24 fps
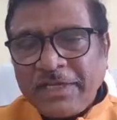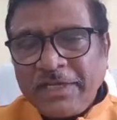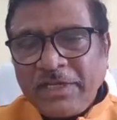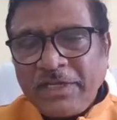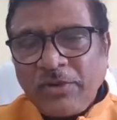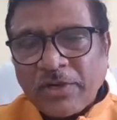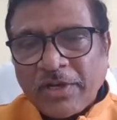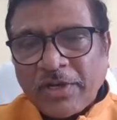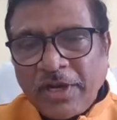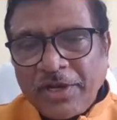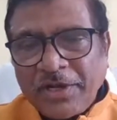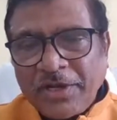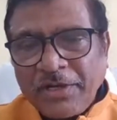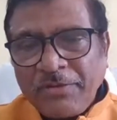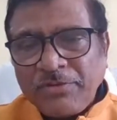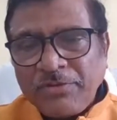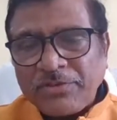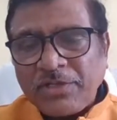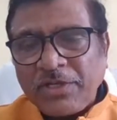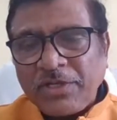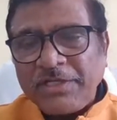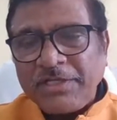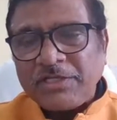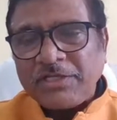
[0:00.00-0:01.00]
your
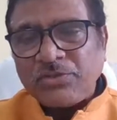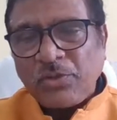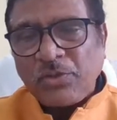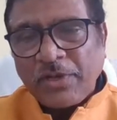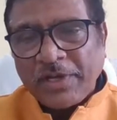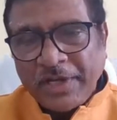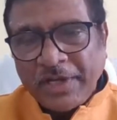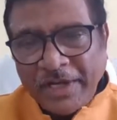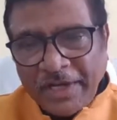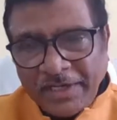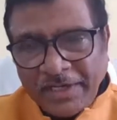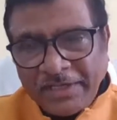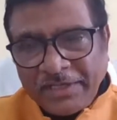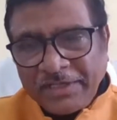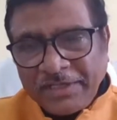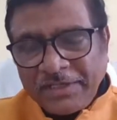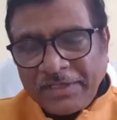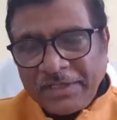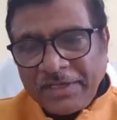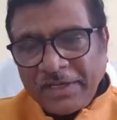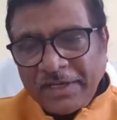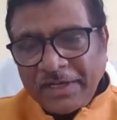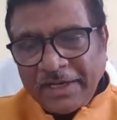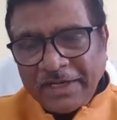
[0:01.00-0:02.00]
contribution is so great
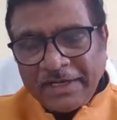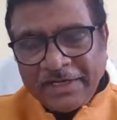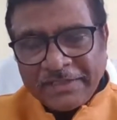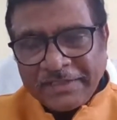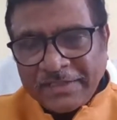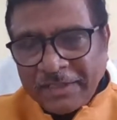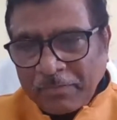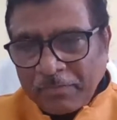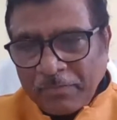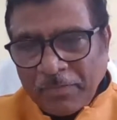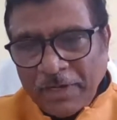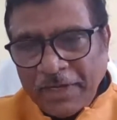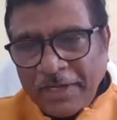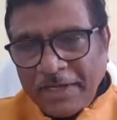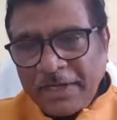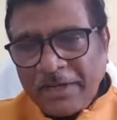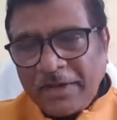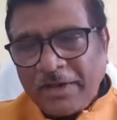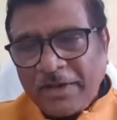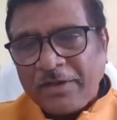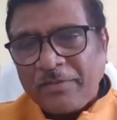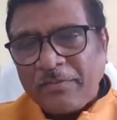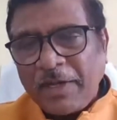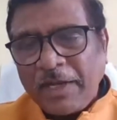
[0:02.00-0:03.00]
it is simply
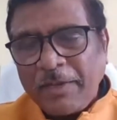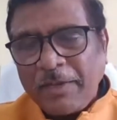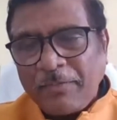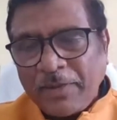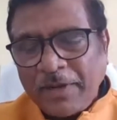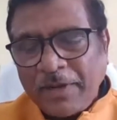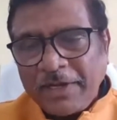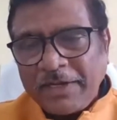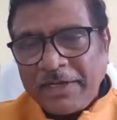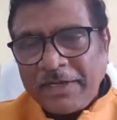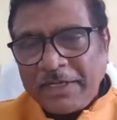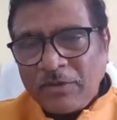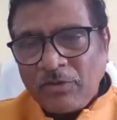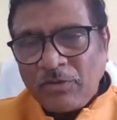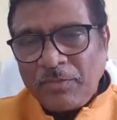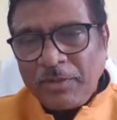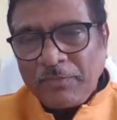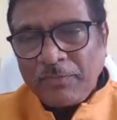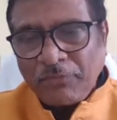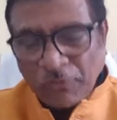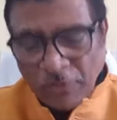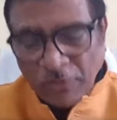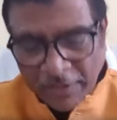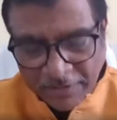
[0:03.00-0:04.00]
on my part, it will be
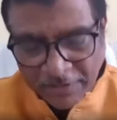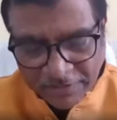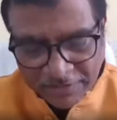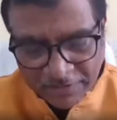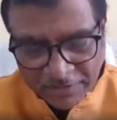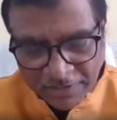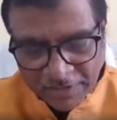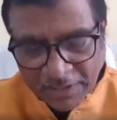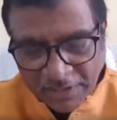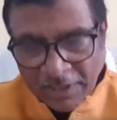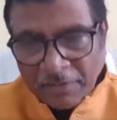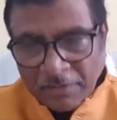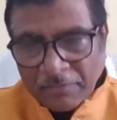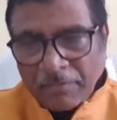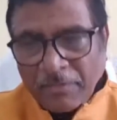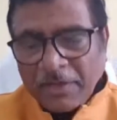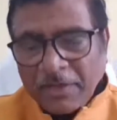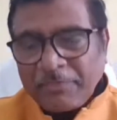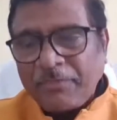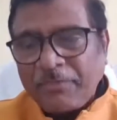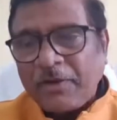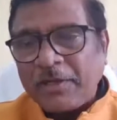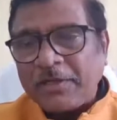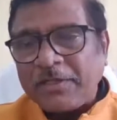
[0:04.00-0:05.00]
foolish. But
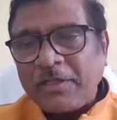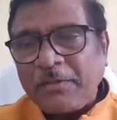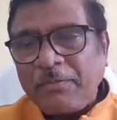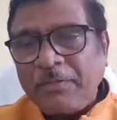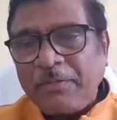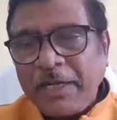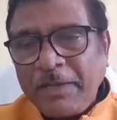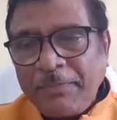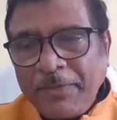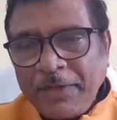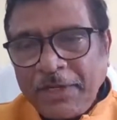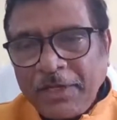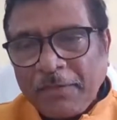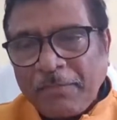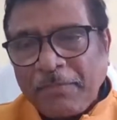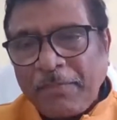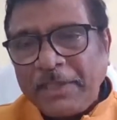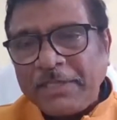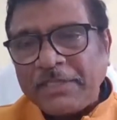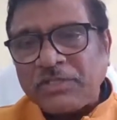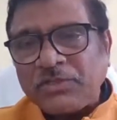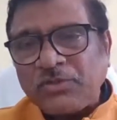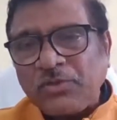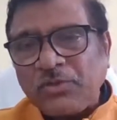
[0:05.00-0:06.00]
for the benefit of my
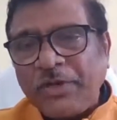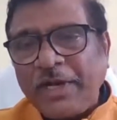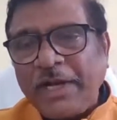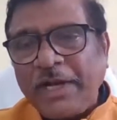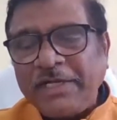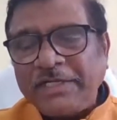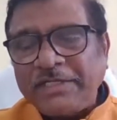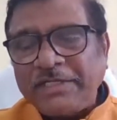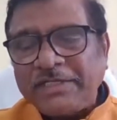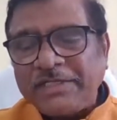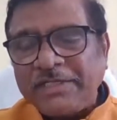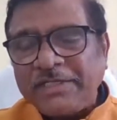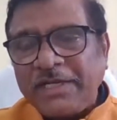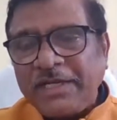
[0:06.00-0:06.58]
students